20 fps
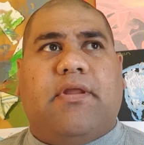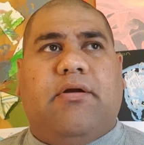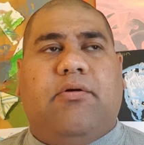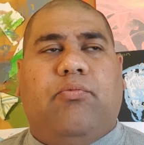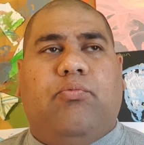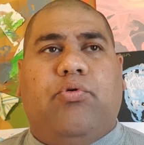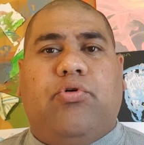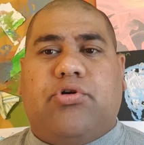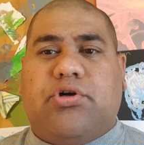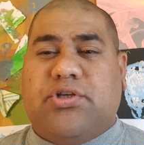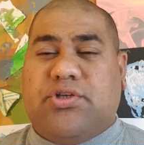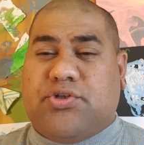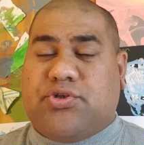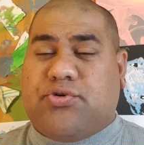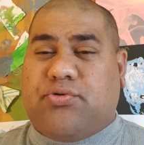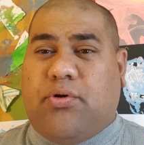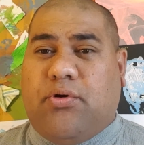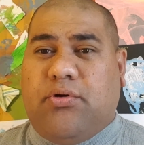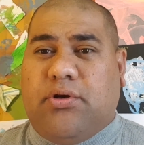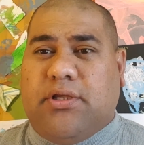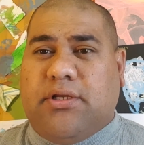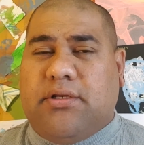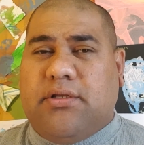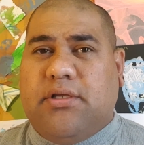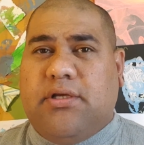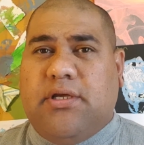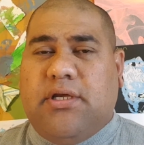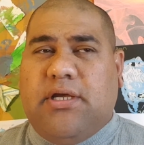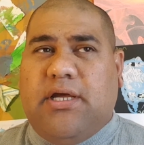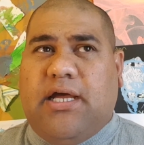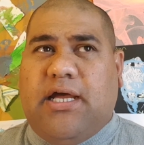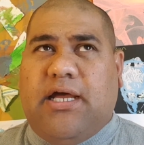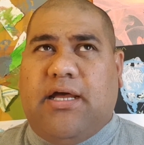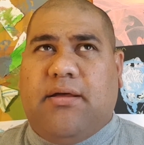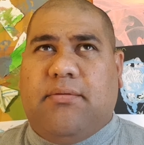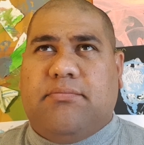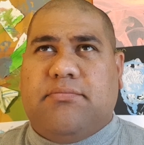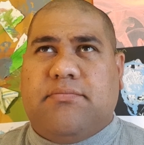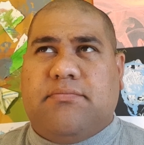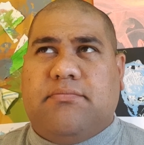will control it.
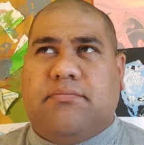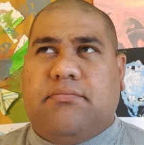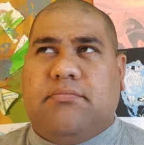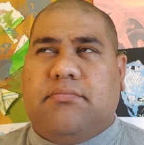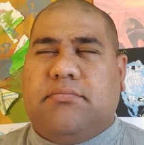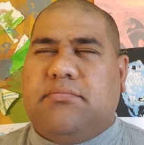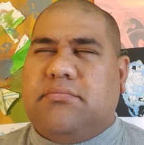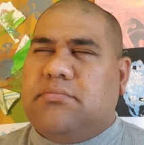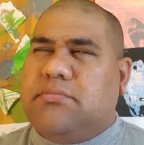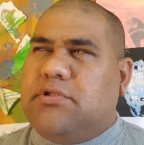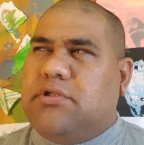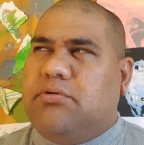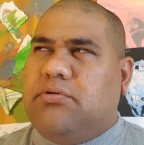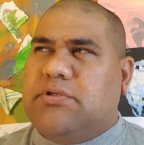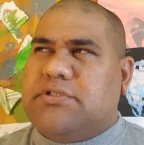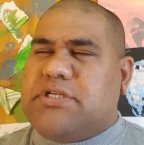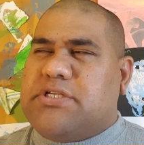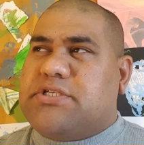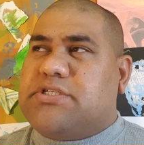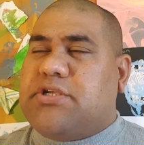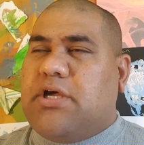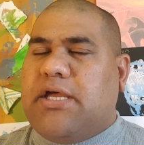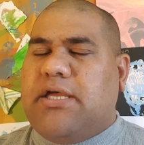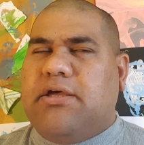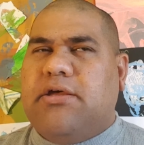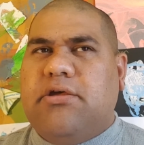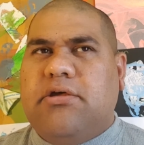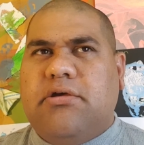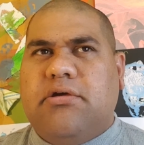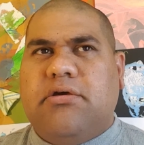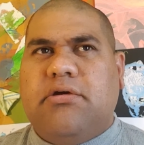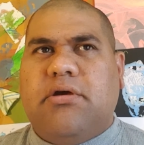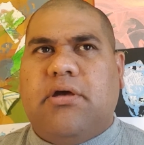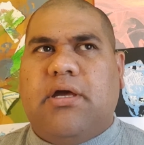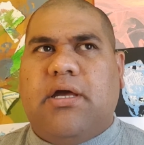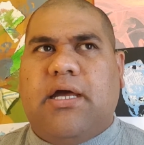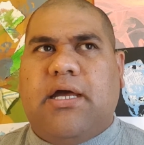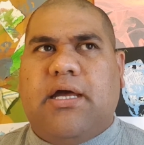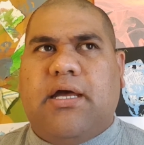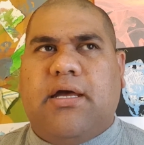Who is it? Saya,
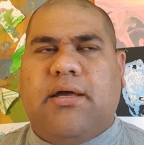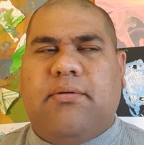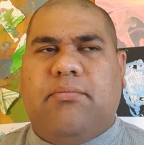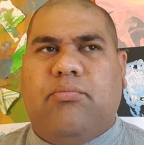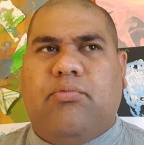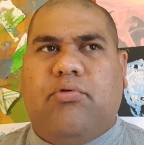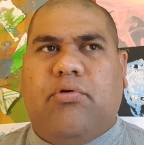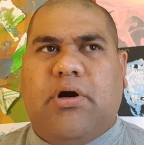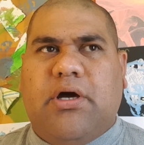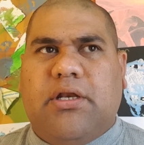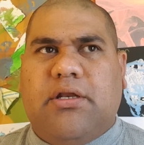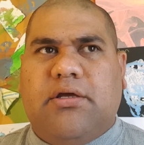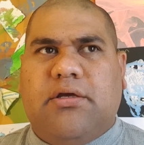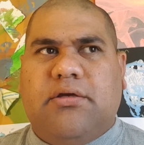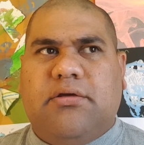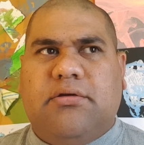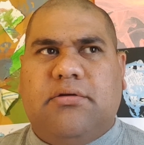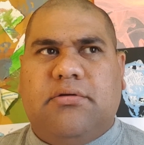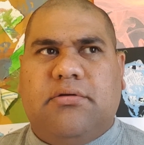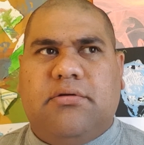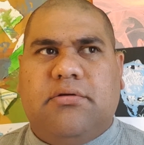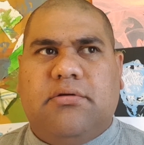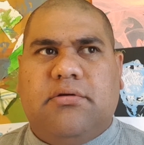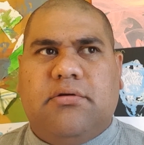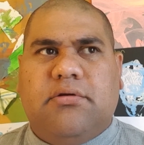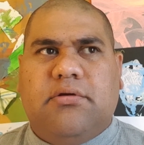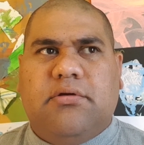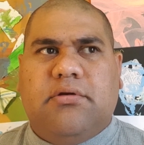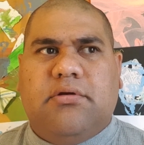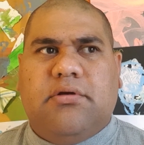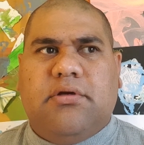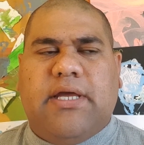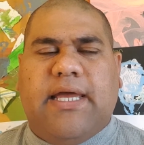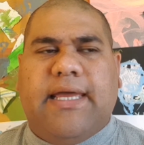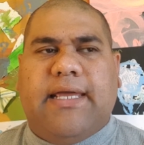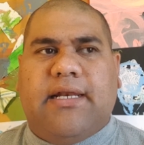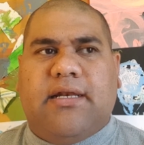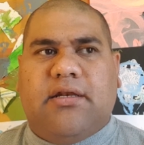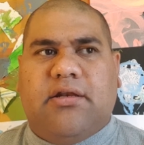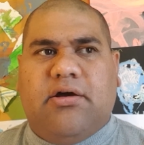Moala
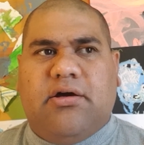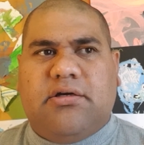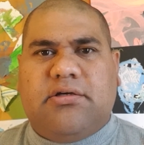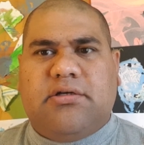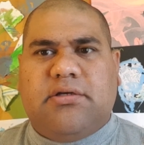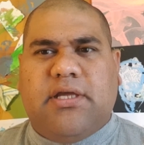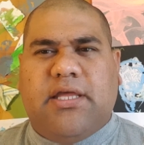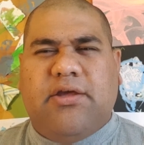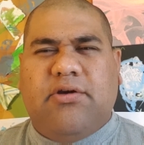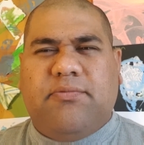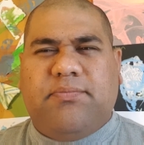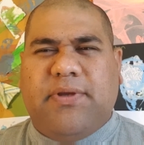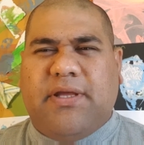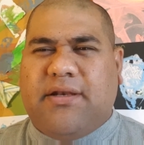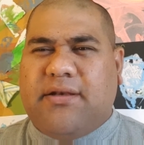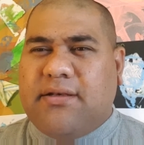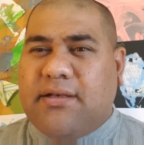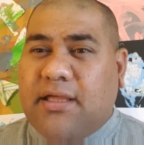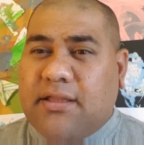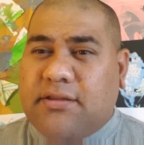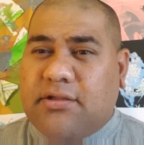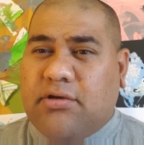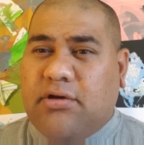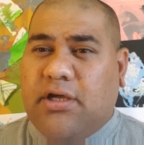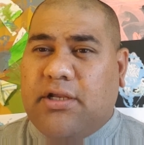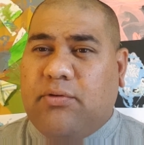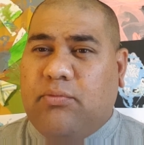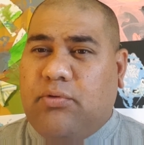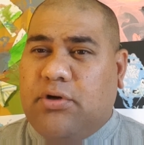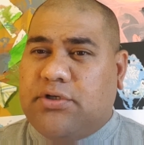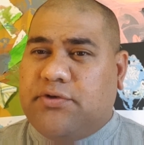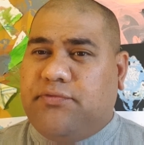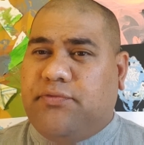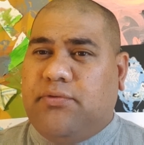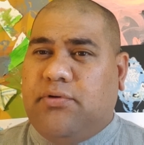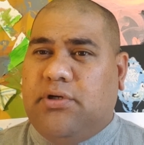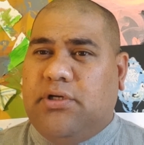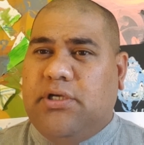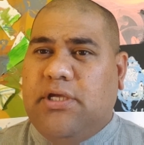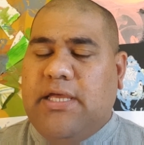at lock. He would be another guy to watch
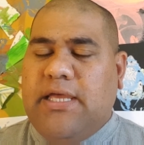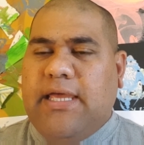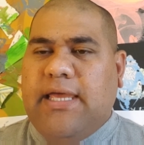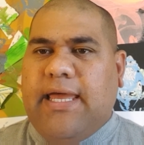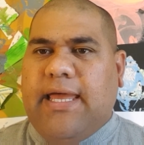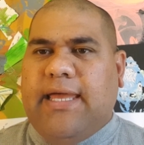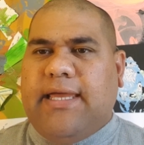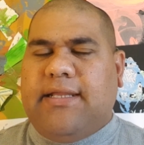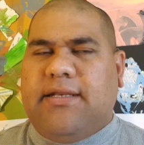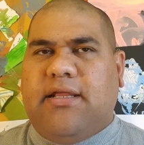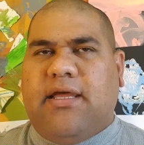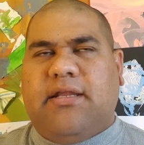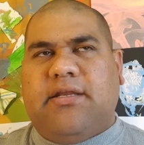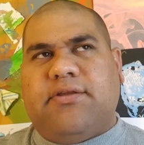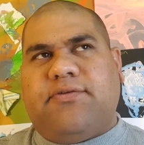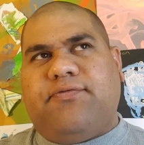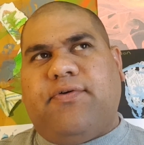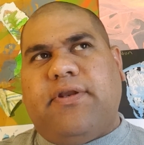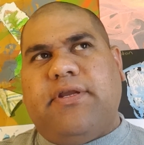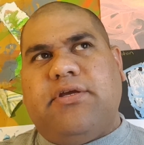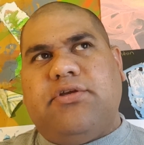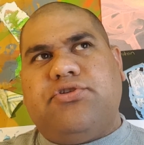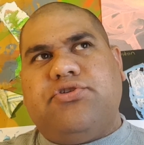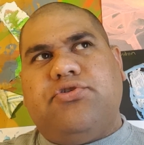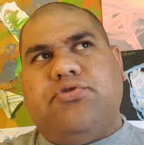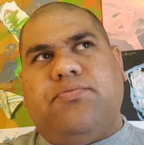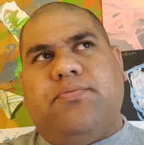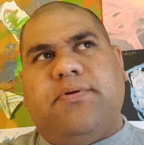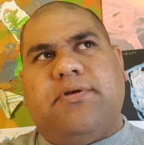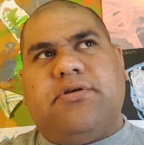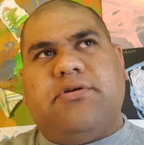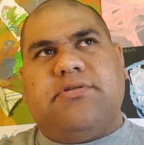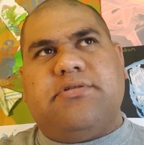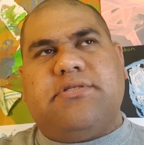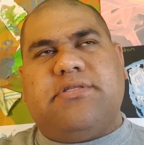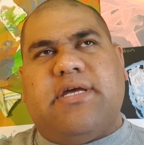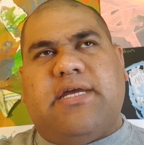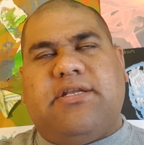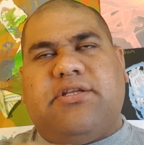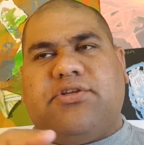for. And it's funny too,
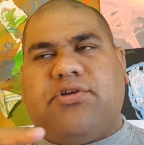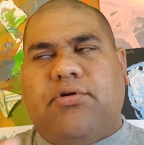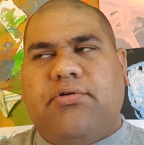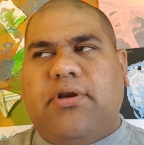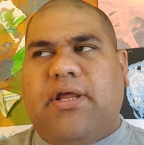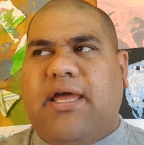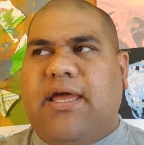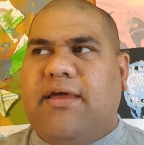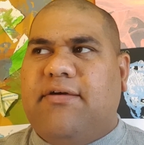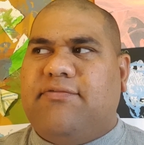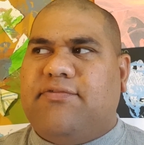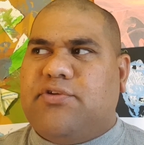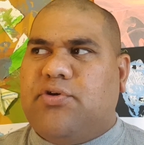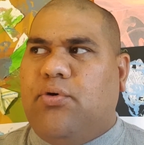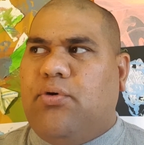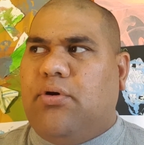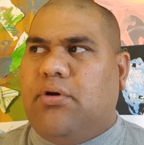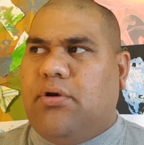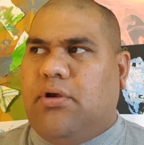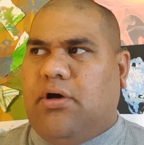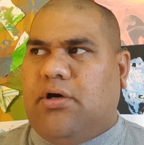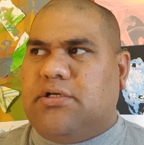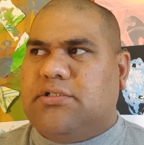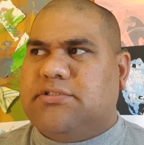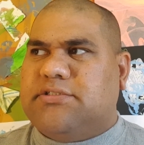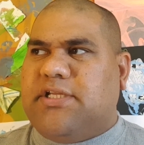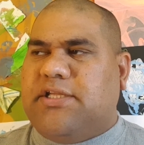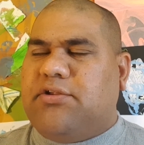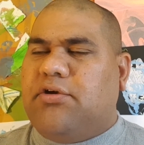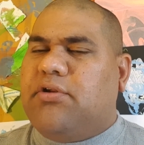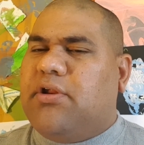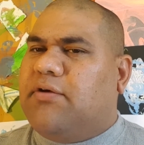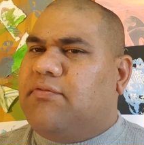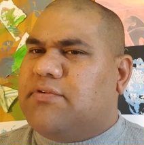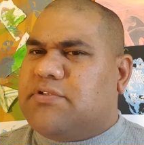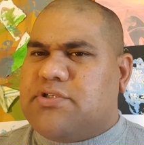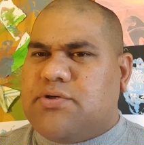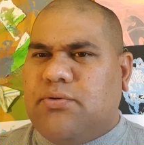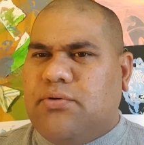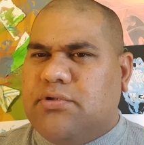because they don't have tall locks. They don't have
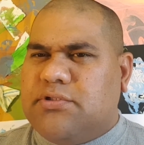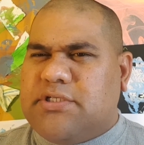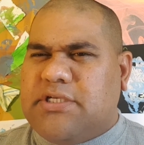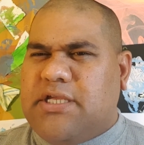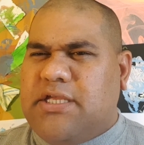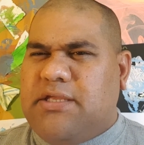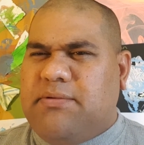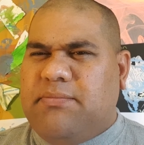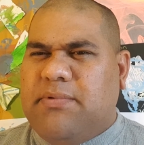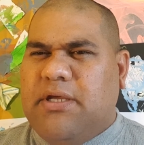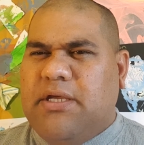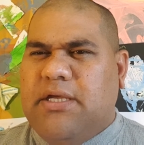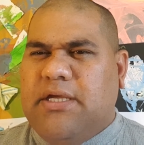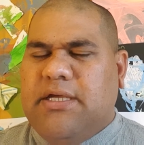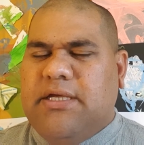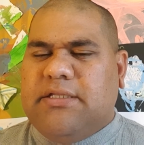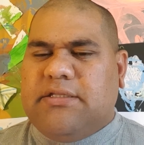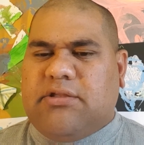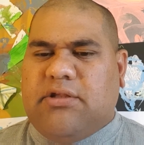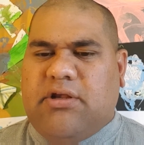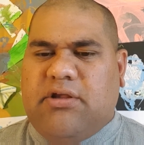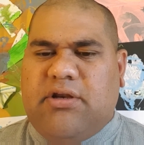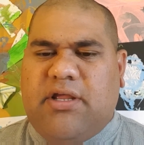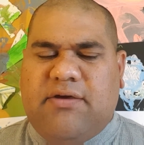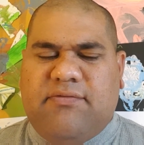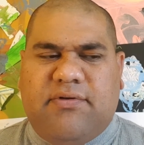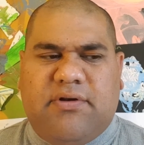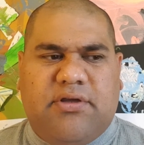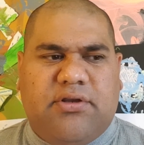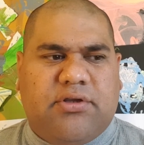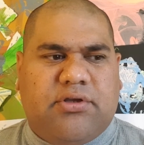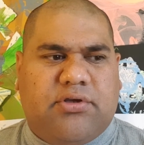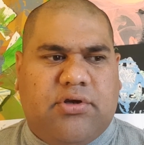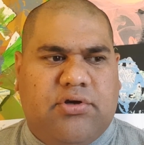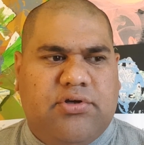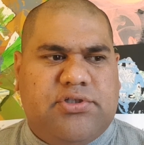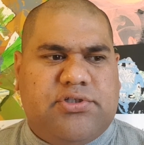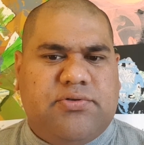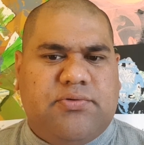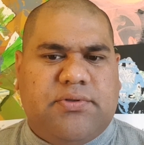a tall team. They don't have a lot of
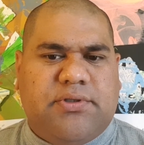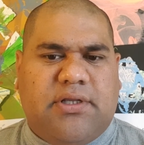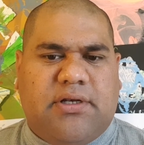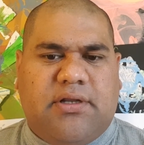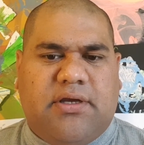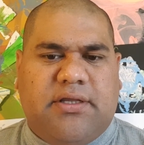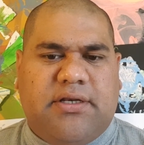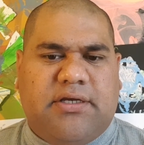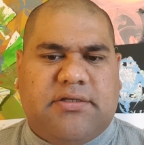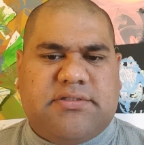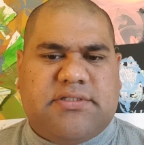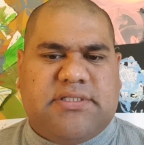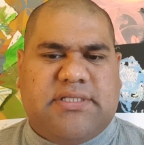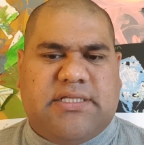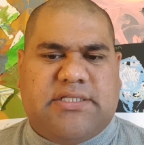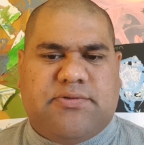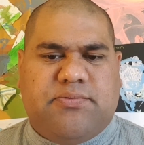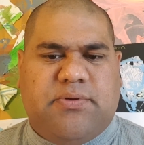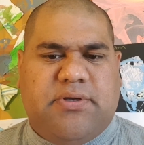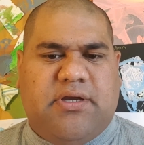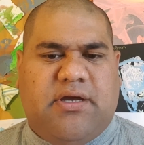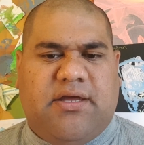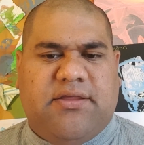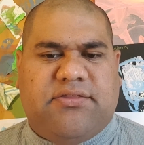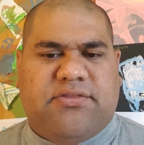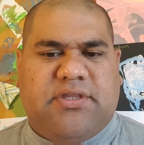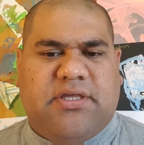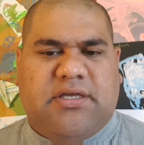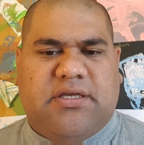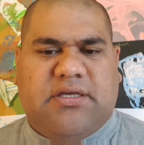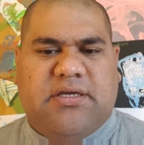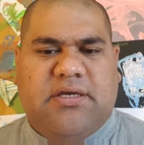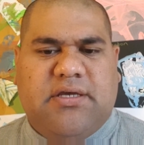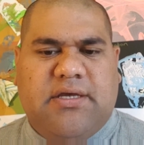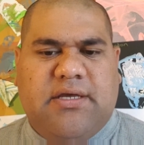go-to on the lineouts, and that's where I think